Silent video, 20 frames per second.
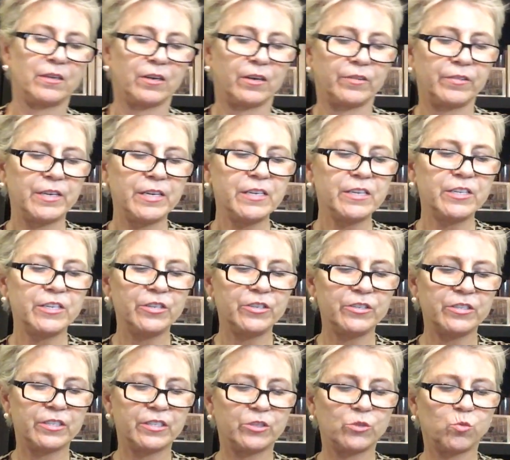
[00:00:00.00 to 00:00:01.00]
Are they going to use
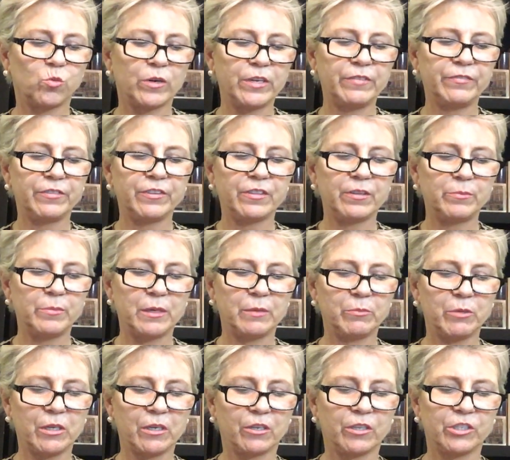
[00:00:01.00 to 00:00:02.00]
the 25th
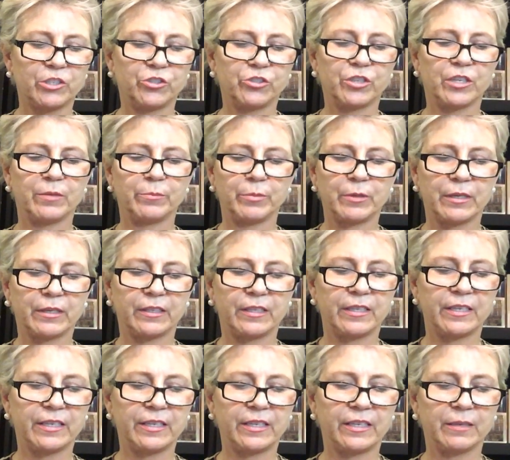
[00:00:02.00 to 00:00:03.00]
Amendment on Trump and
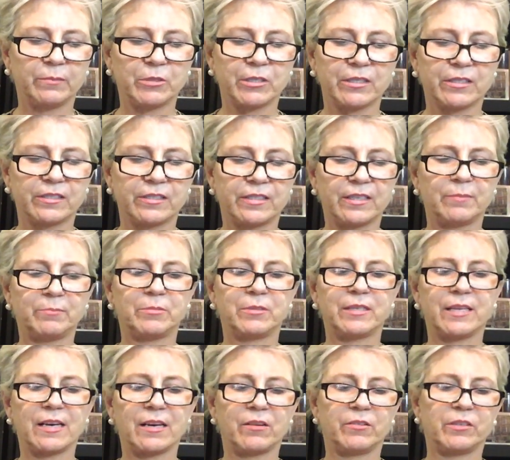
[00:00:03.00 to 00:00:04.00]
get him to step
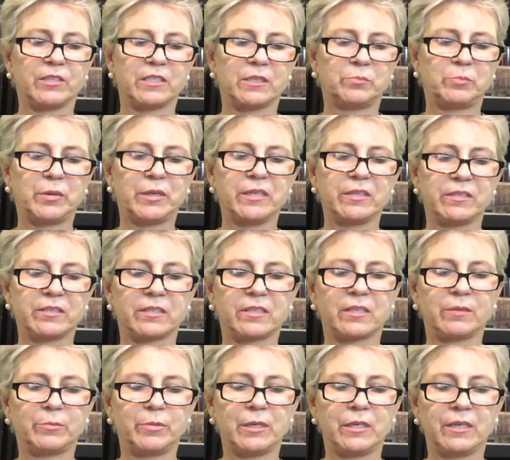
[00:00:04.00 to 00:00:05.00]
down? Is Pence
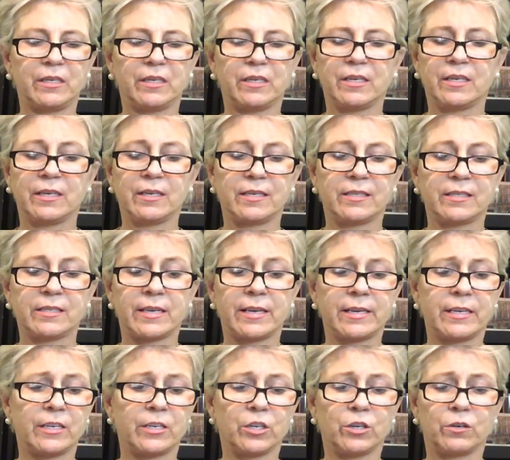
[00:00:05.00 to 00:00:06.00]
going to be
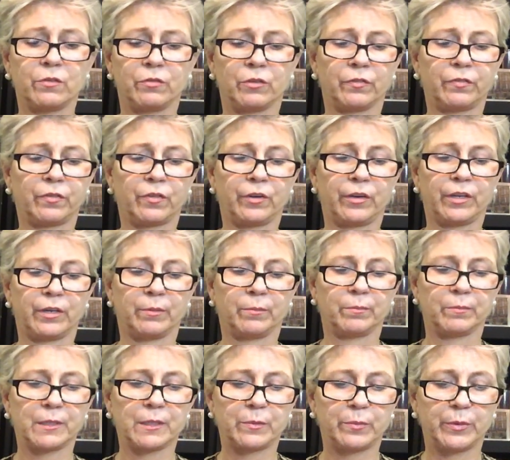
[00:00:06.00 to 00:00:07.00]
taking over for him,
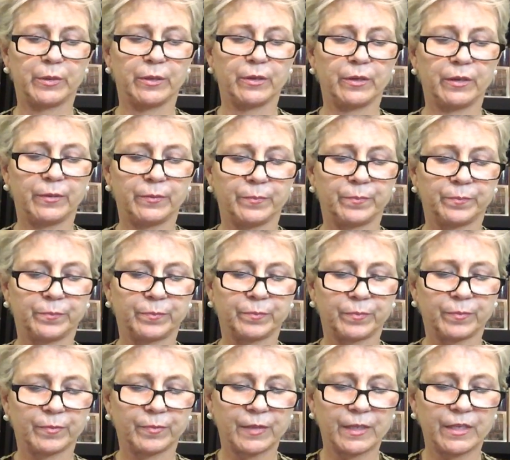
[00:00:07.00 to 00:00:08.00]
Spirit?
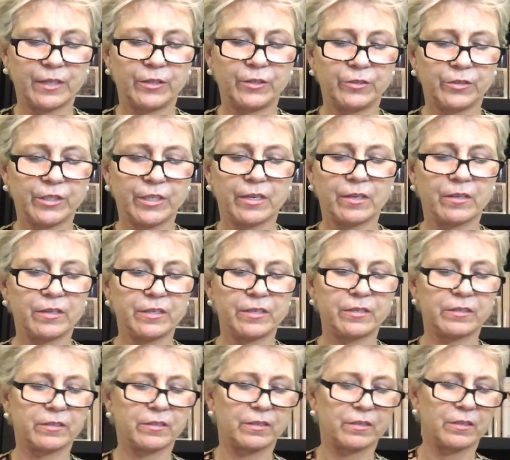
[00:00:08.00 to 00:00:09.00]
Can you tell
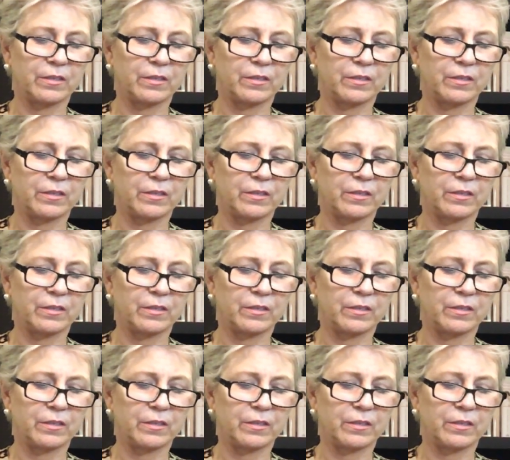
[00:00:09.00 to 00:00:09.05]
us?